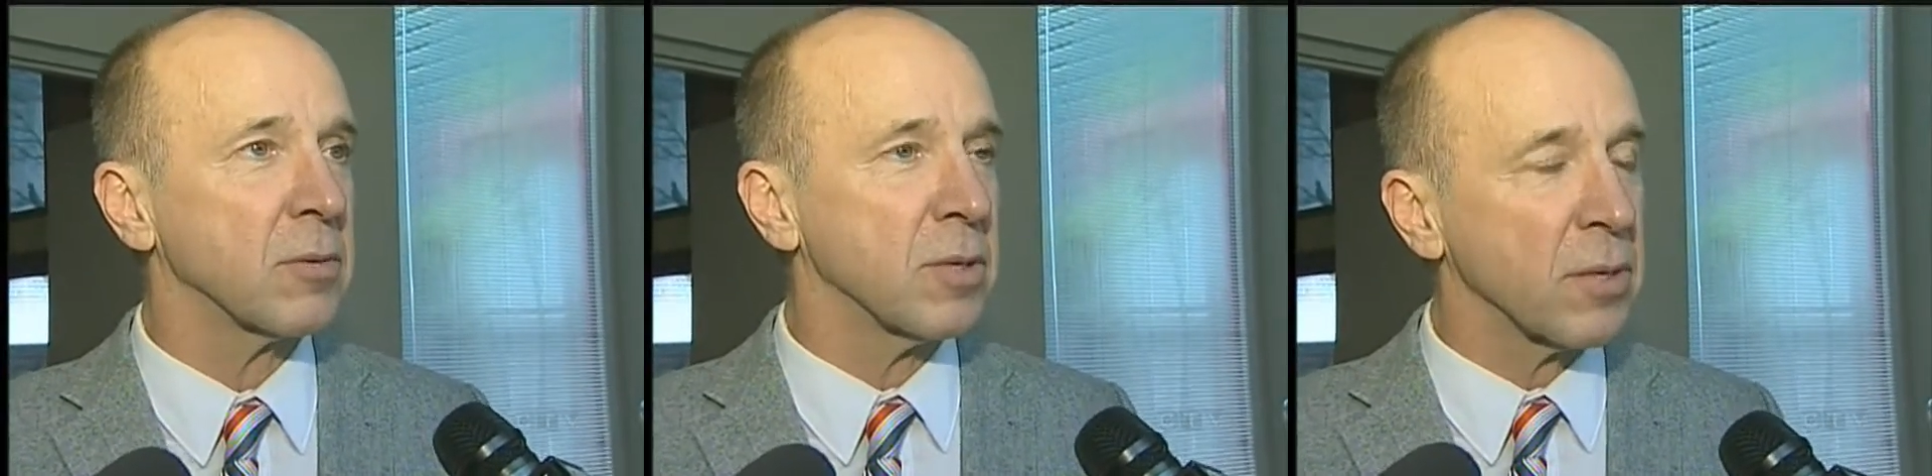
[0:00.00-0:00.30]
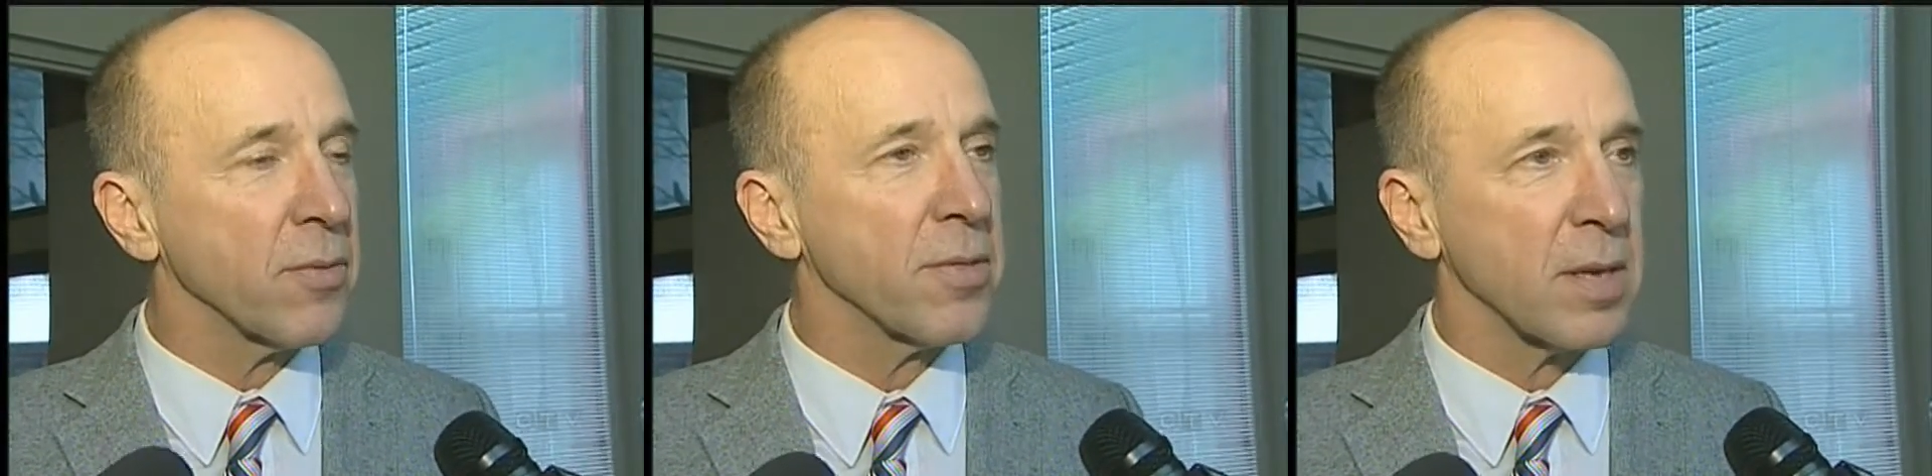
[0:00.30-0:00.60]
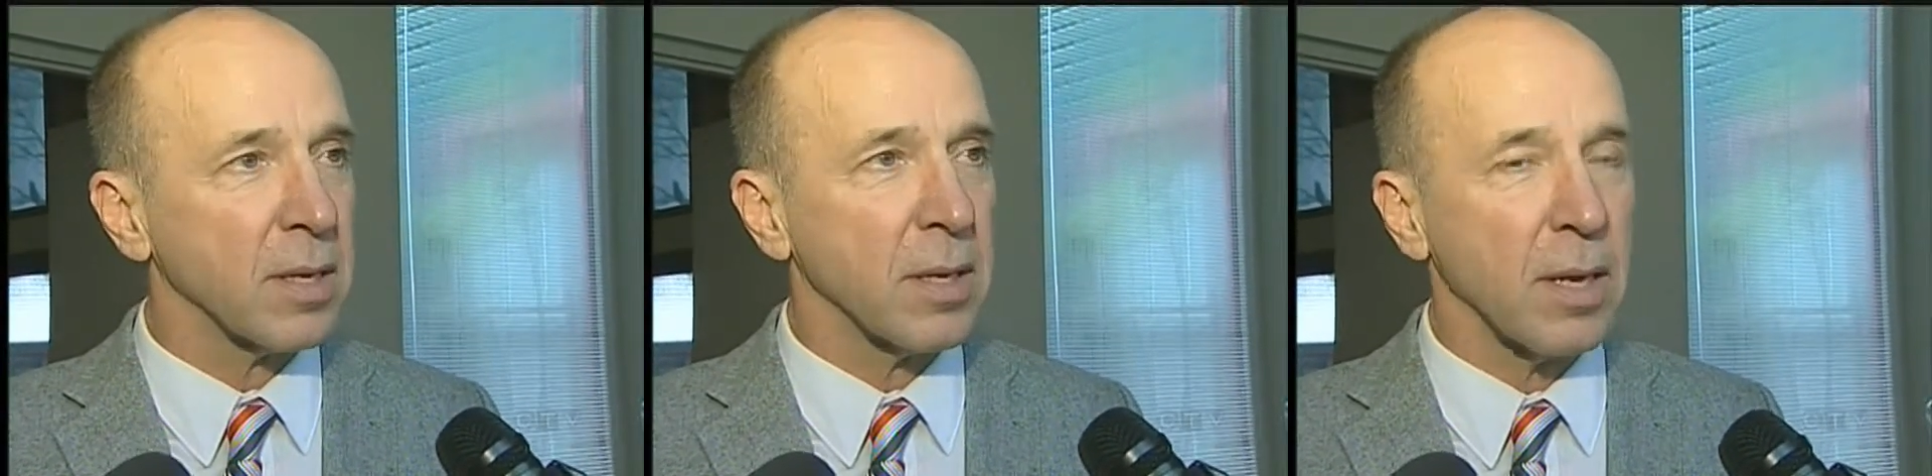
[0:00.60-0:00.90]
critical
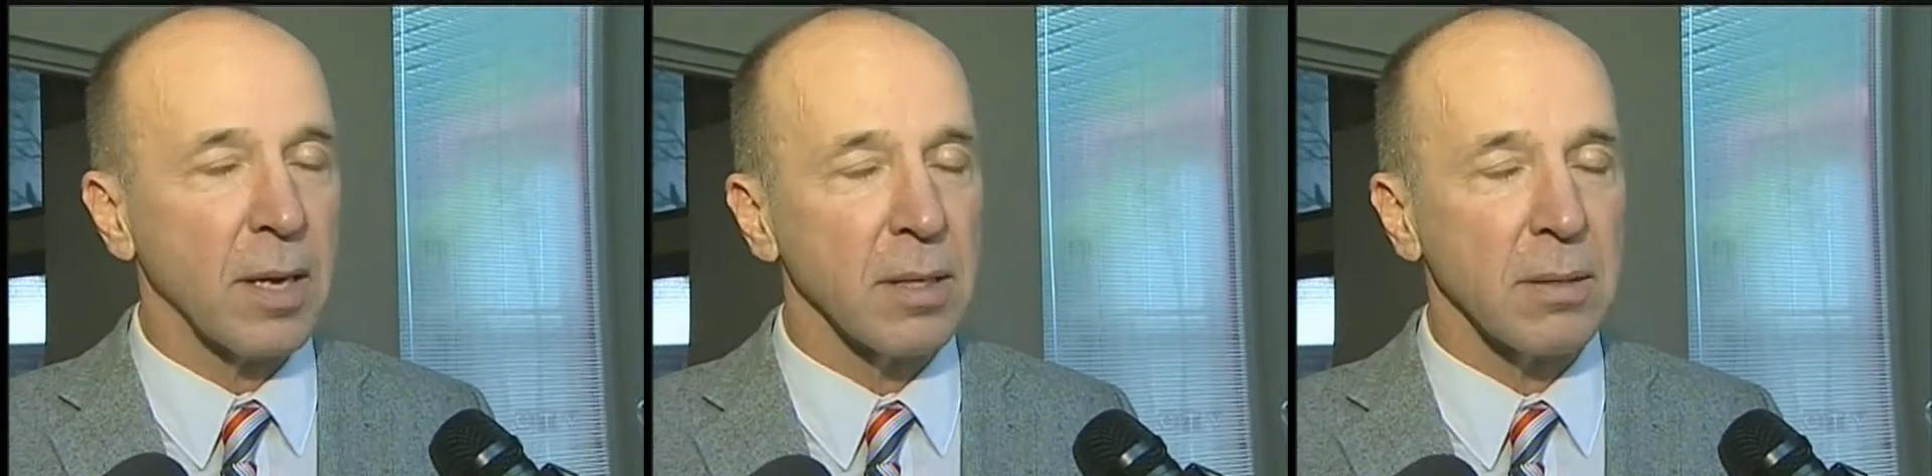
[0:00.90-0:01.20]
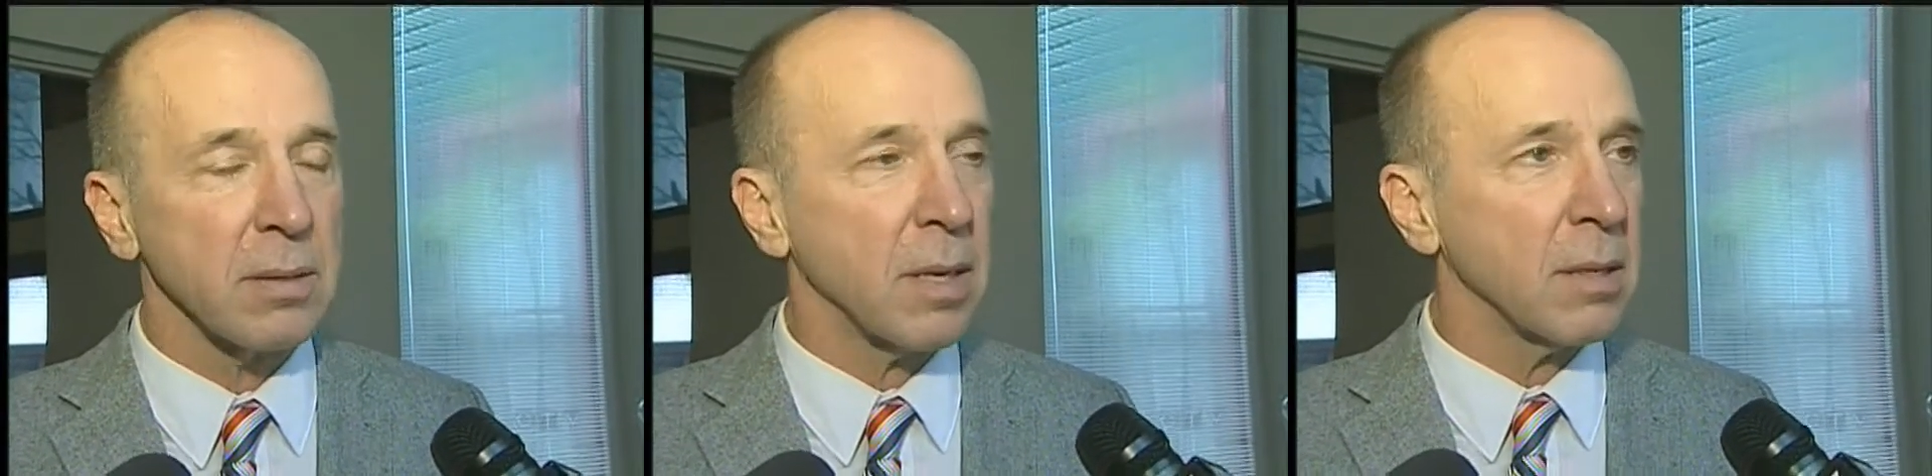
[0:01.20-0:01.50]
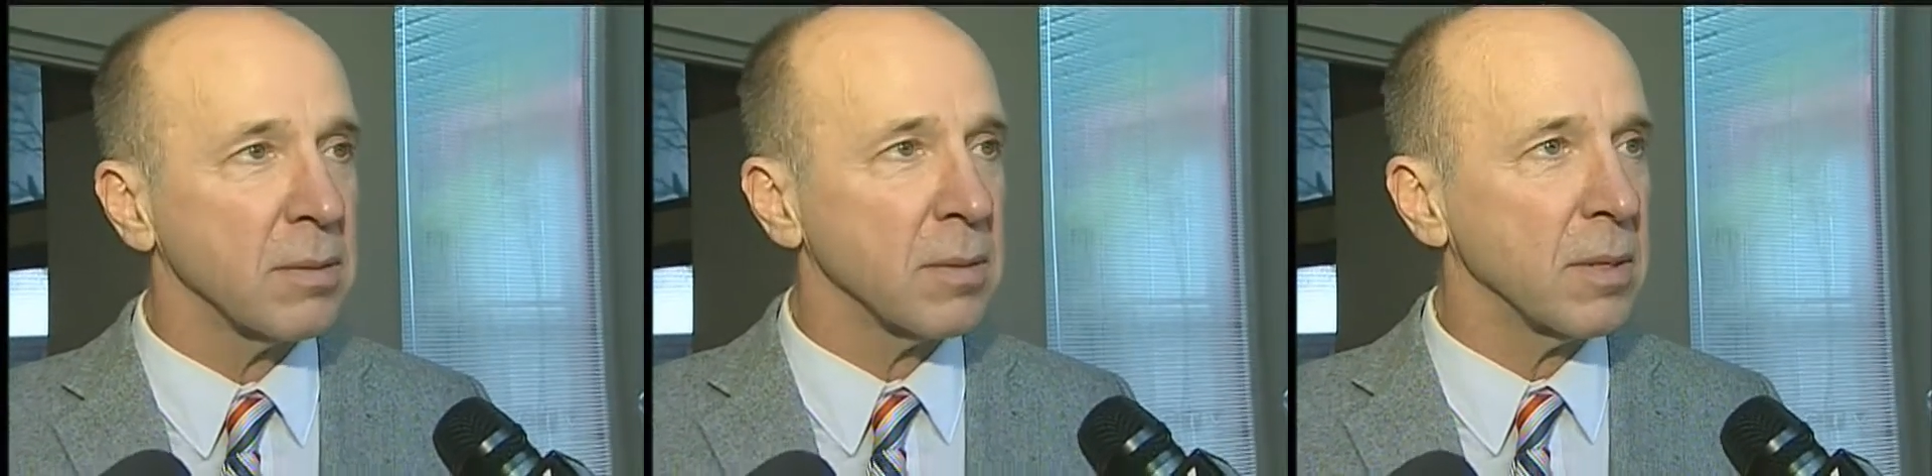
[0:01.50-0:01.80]
thinking and
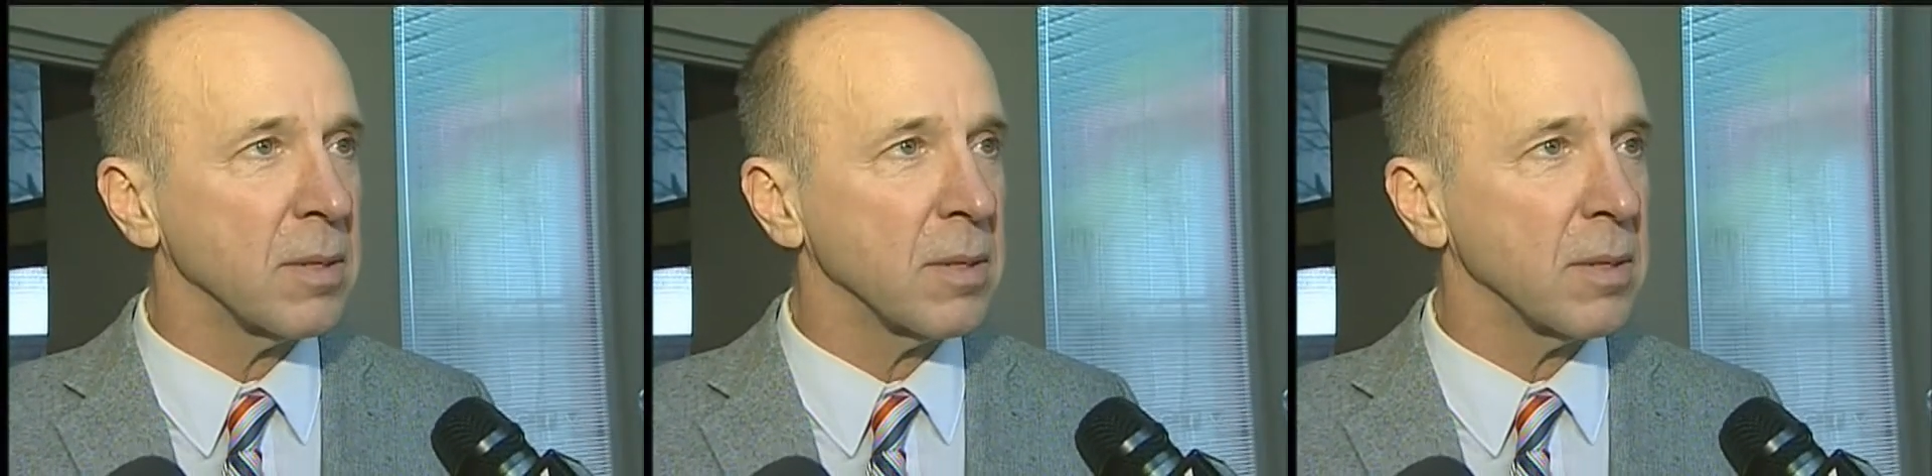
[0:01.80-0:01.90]
and uh,